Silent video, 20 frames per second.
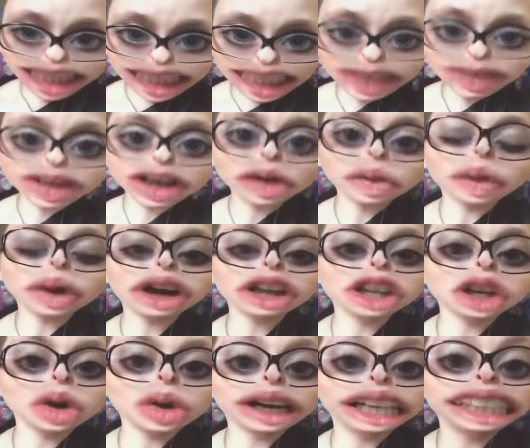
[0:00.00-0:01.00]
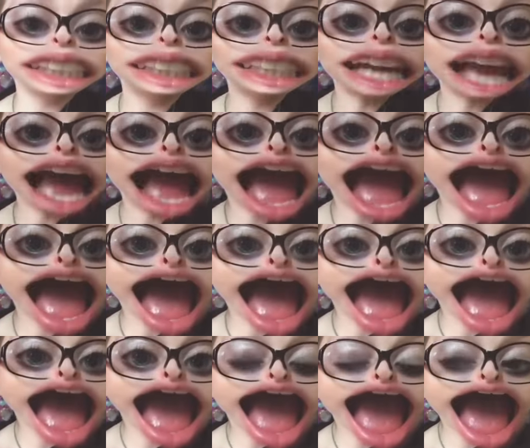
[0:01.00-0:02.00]
different word choice.
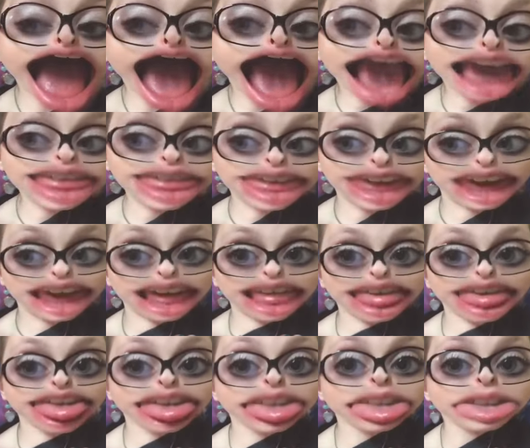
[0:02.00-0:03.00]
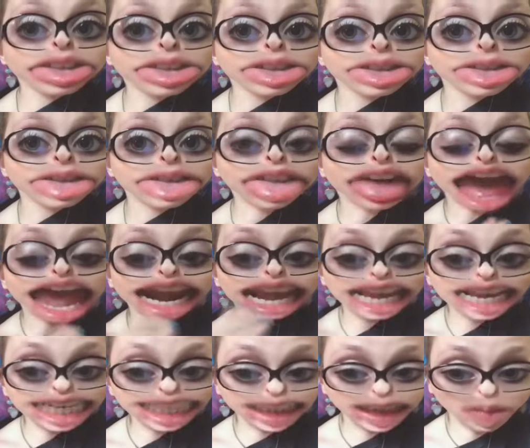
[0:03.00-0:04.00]
I think that
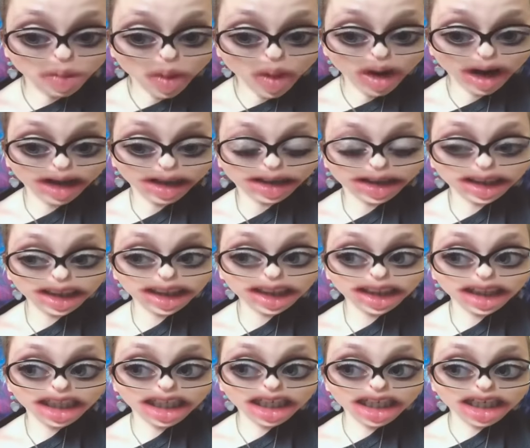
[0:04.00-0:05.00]
his morals